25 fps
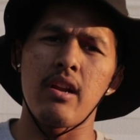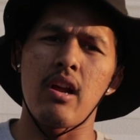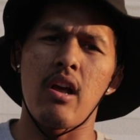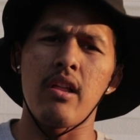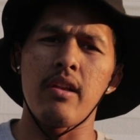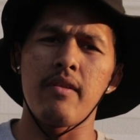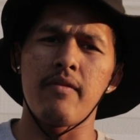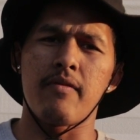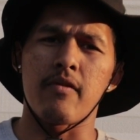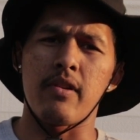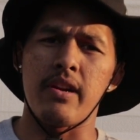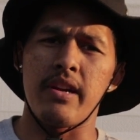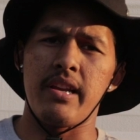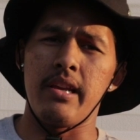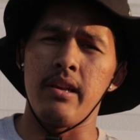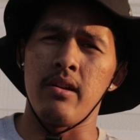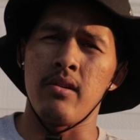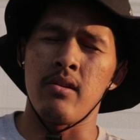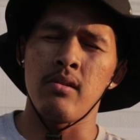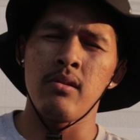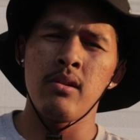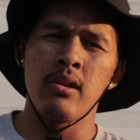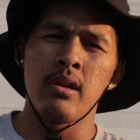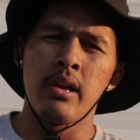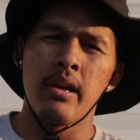nollie front
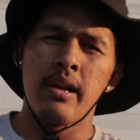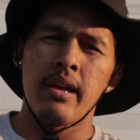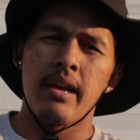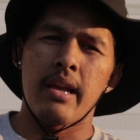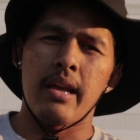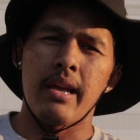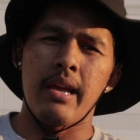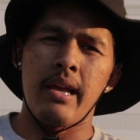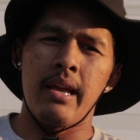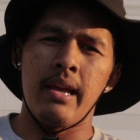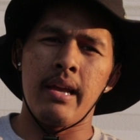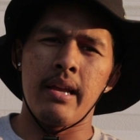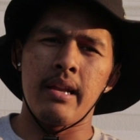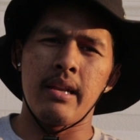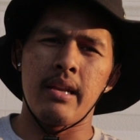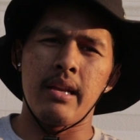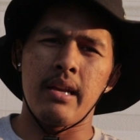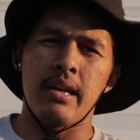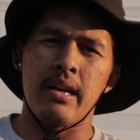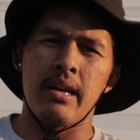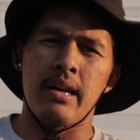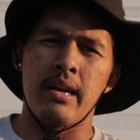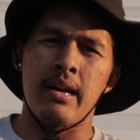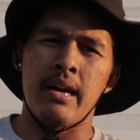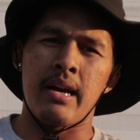heel. And
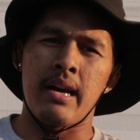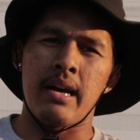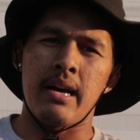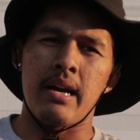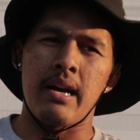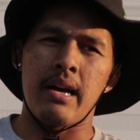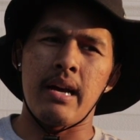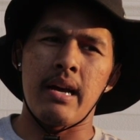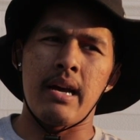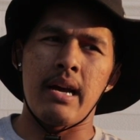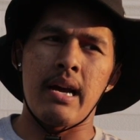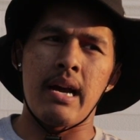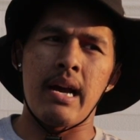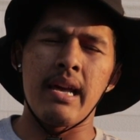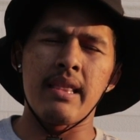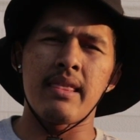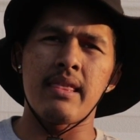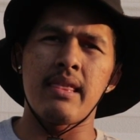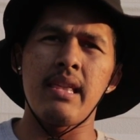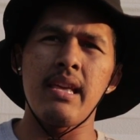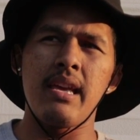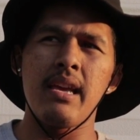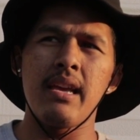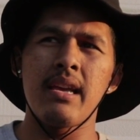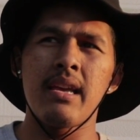I
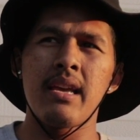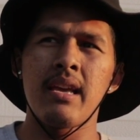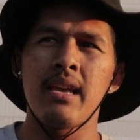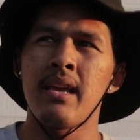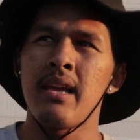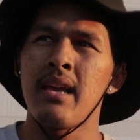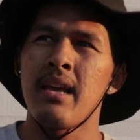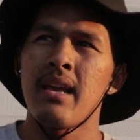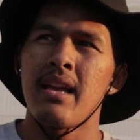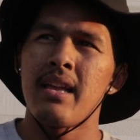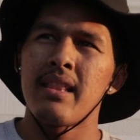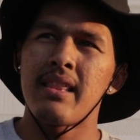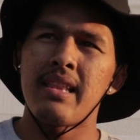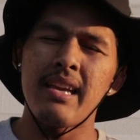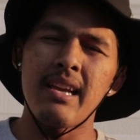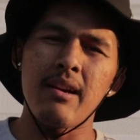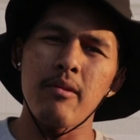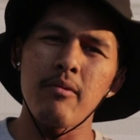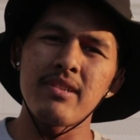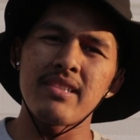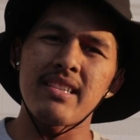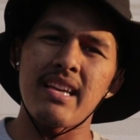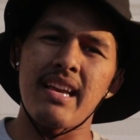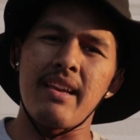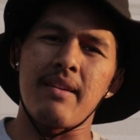think I
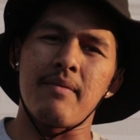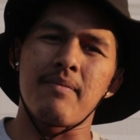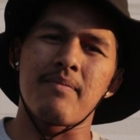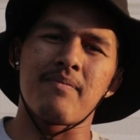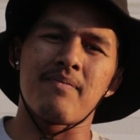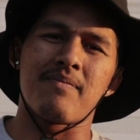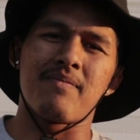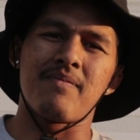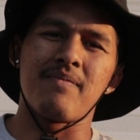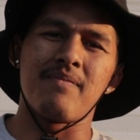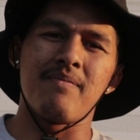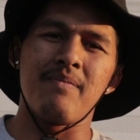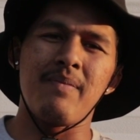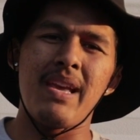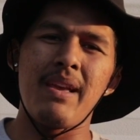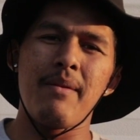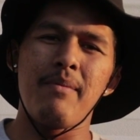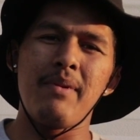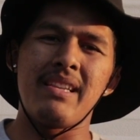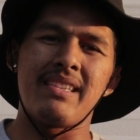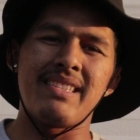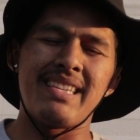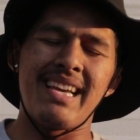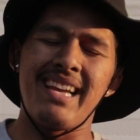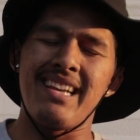was like
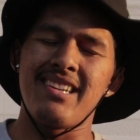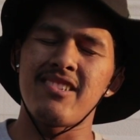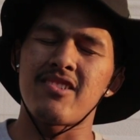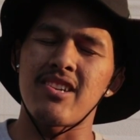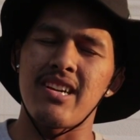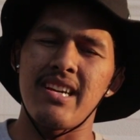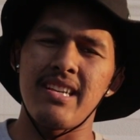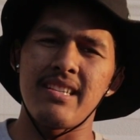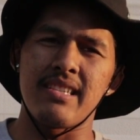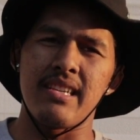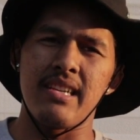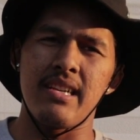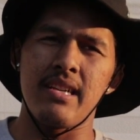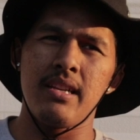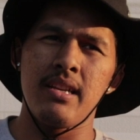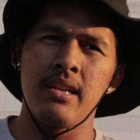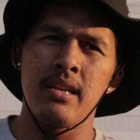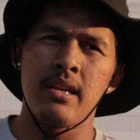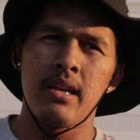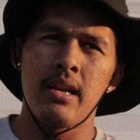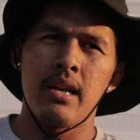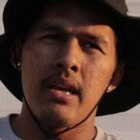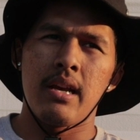maybe 10 tries in.